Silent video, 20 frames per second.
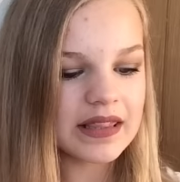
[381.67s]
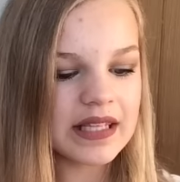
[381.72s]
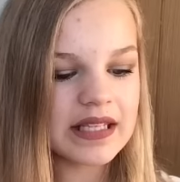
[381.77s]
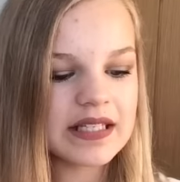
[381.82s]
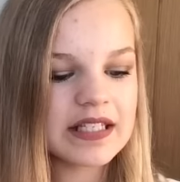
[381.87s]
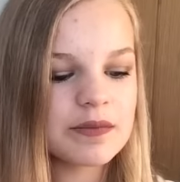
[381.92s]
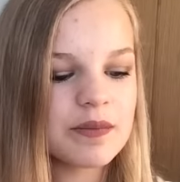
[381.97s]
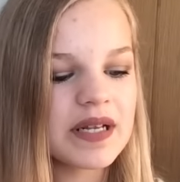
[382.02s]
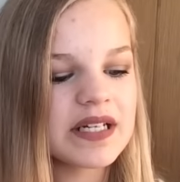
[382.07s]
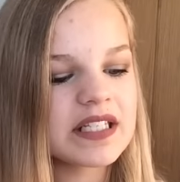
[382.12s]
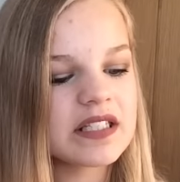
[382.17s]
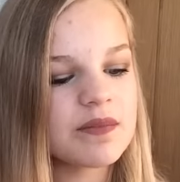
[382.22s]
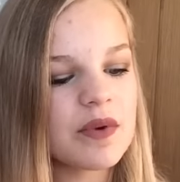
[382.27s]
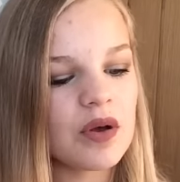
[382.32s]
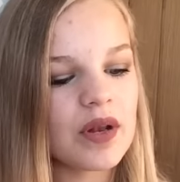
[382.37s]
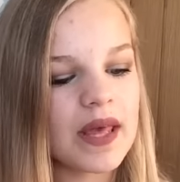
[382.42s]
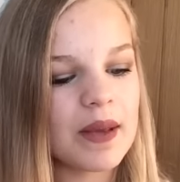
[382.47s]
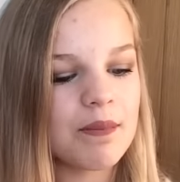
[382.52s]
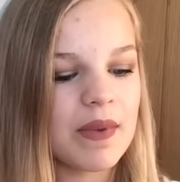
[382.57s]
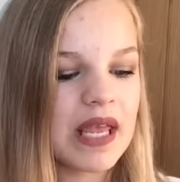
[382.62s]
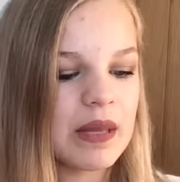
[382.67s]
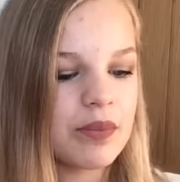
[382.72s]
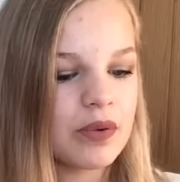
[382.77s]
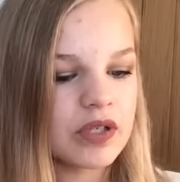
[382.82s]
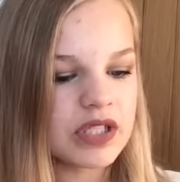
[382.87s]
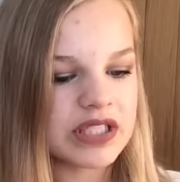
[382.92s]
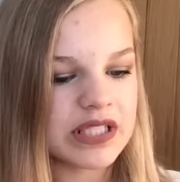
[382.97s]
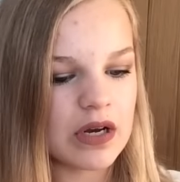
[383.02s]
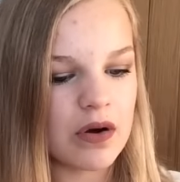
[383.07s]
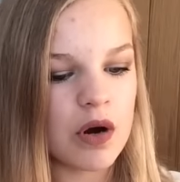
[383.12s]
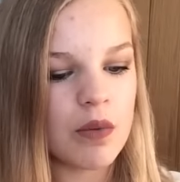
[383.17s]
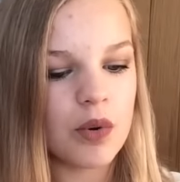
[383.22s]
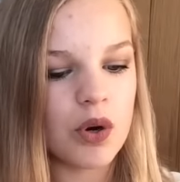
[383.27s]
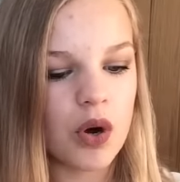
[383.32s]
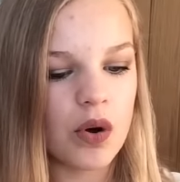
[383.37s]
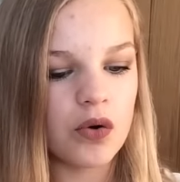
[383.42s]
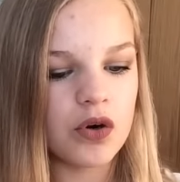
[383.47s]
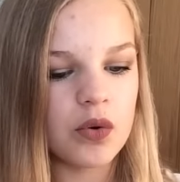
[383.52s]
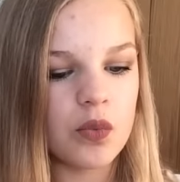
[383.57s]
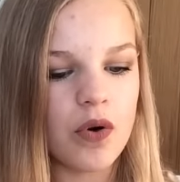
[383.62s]
This is meant to smell like maple syrup,
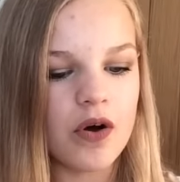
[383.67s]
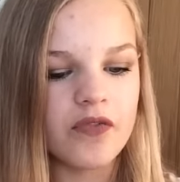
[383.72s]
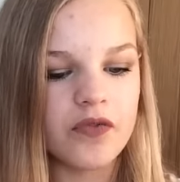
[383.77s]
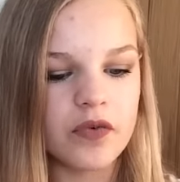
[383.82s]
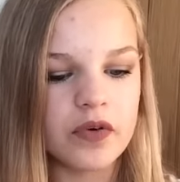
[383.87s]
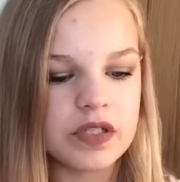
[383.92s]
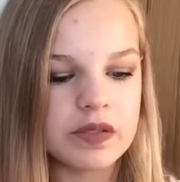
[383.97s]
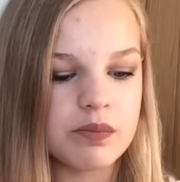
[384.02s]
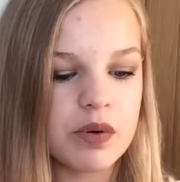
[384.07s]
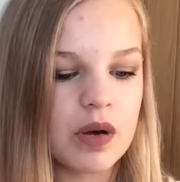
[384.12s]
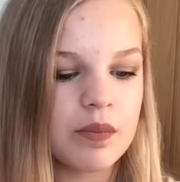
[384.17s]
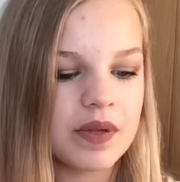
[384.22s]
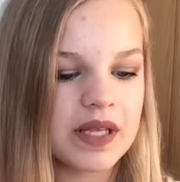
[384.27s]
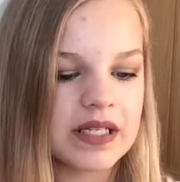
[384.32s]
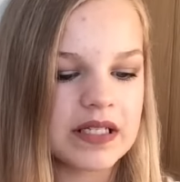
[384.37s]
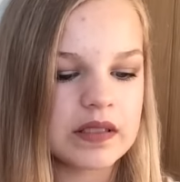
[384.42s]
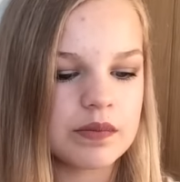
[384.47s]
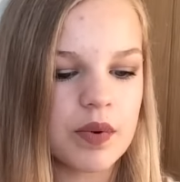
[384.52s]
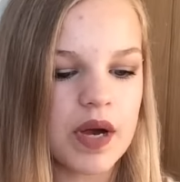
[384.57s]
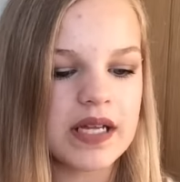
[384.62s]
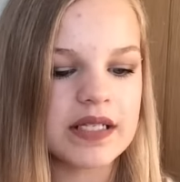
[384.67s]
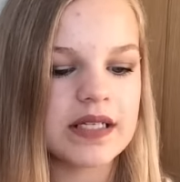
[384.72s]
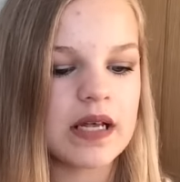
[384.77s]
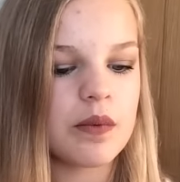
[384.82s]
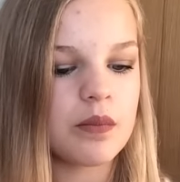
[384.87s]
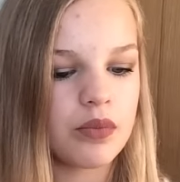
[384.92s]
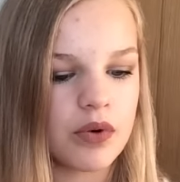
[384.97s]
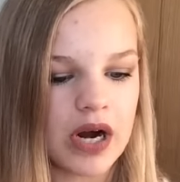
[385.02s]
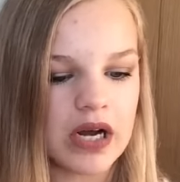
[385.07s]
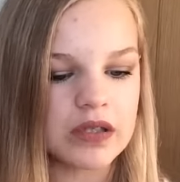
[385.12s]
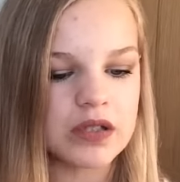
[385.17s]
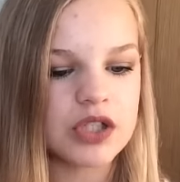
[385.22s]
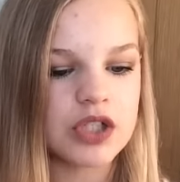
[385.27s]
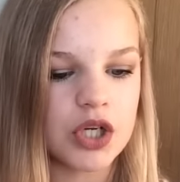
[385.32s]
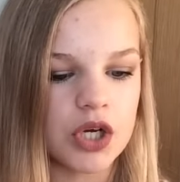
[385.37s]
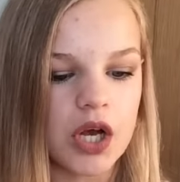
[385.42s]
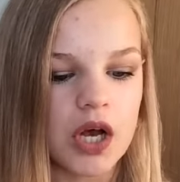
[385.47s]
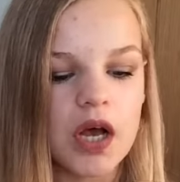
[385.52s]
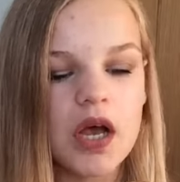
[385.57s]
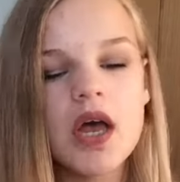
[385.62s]
golden waffles, pumpkin spice and brown
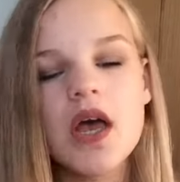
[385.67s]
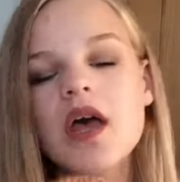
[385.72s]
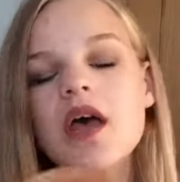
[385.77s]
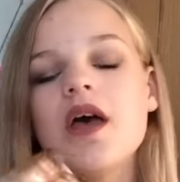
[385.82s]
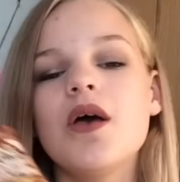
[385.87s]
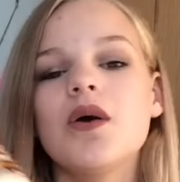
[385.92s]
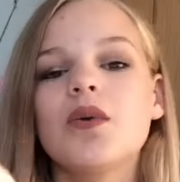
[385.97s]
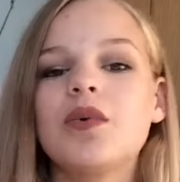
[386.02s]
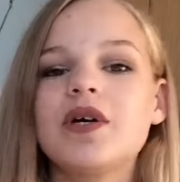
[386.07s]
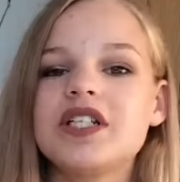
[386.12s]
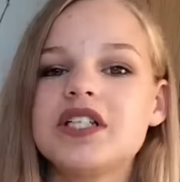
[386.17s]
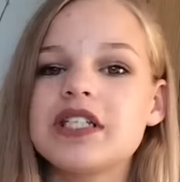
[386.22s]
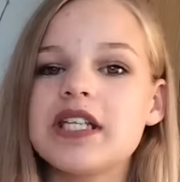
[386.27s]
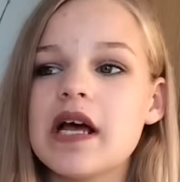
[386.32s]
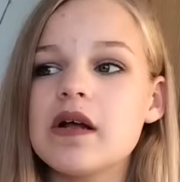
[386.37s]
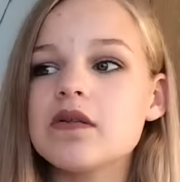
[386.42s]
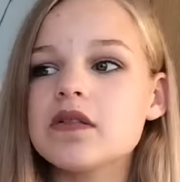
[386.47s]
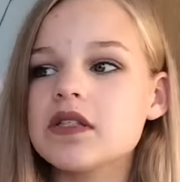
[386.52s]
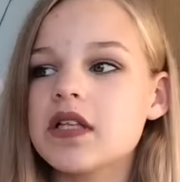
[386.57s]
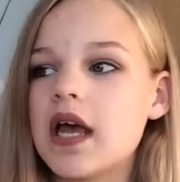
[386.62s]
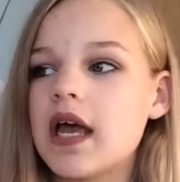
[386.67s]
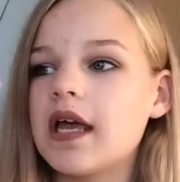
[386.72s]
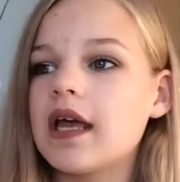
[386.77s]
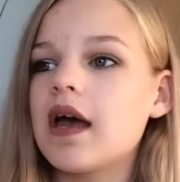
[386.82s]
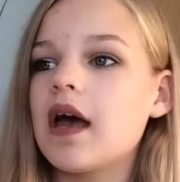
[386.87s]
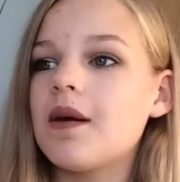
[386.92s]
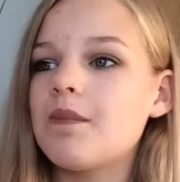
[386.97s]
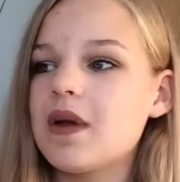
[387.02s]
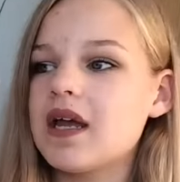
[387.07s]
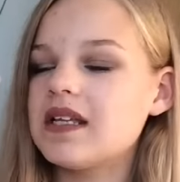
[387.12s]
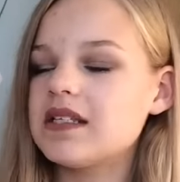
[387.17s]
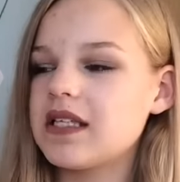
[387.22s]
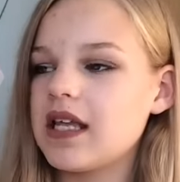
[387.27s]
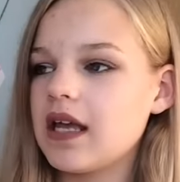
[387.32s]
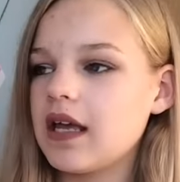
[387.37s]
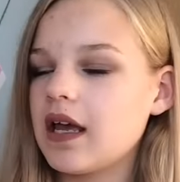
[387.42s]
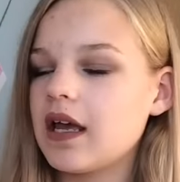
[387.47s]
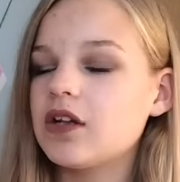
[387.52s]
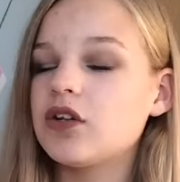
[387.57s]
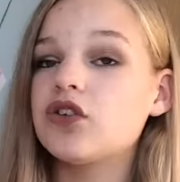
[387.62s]
sugar, which sounds like
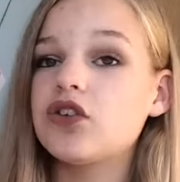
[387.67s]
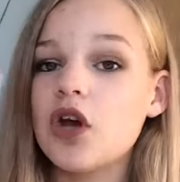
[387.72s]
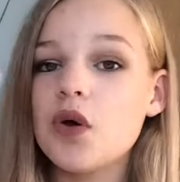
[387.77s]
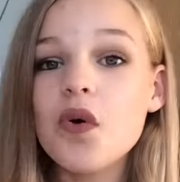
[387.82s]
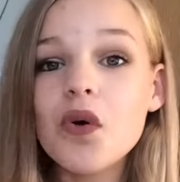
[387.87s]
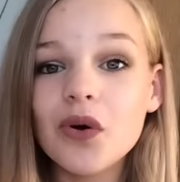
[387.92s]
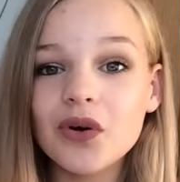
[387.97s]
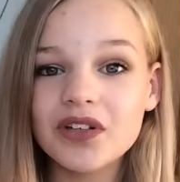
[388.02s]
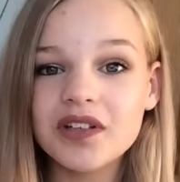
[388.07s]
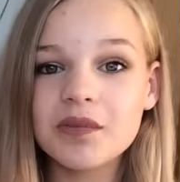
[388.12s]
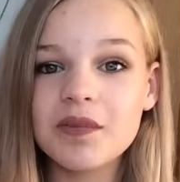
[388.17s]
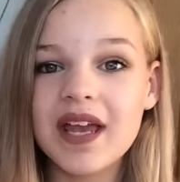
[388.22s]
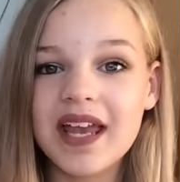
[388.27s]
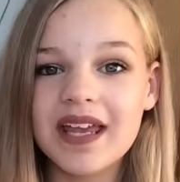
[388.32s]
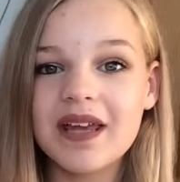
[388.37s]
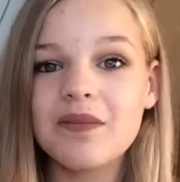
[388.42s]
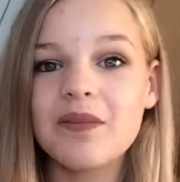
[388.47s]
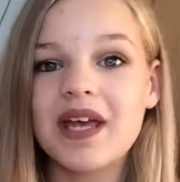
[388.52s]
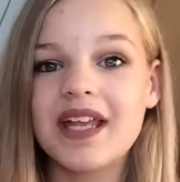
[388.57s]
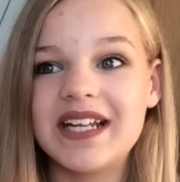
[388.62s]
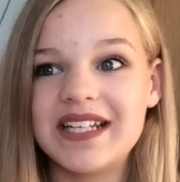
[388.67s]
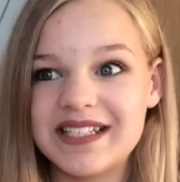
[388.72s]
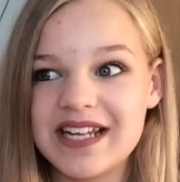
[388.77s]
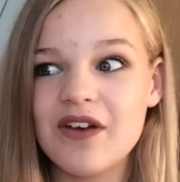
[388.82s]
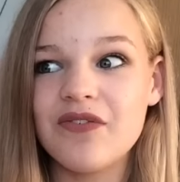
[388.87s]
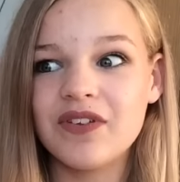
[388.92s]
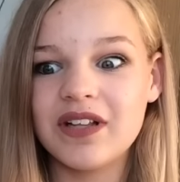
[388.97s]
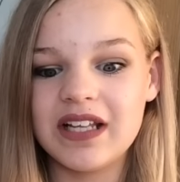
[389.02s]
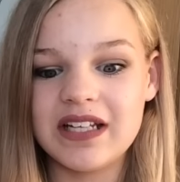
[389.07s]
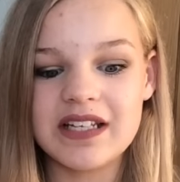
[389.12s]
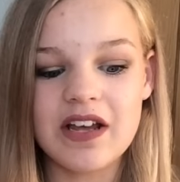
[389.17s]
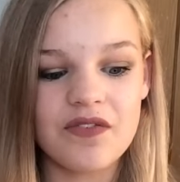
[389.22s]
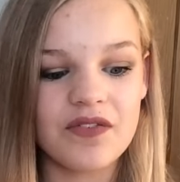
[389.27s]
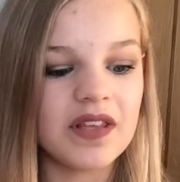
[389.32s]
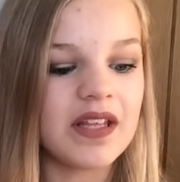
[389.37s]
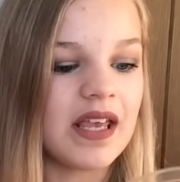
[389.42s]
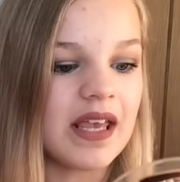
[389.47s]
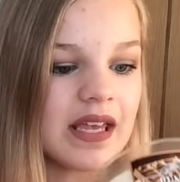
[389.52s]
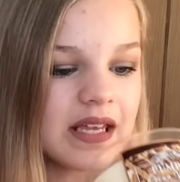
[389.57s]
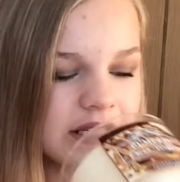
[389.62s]
amazing and so autumny, and it
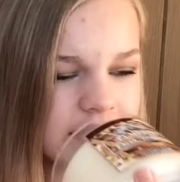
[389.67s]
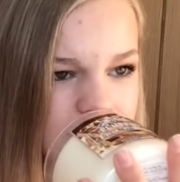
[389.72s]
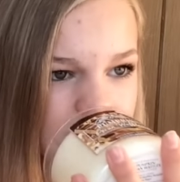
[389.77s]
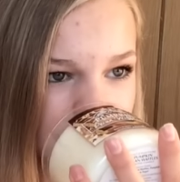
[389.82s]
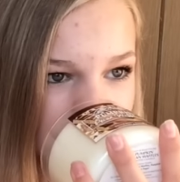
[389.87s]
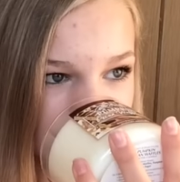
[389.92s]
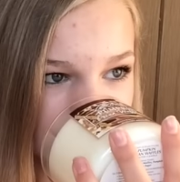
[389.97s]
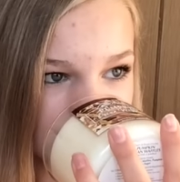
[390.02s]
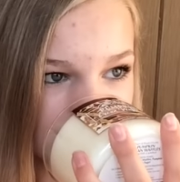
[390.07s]
definitely is.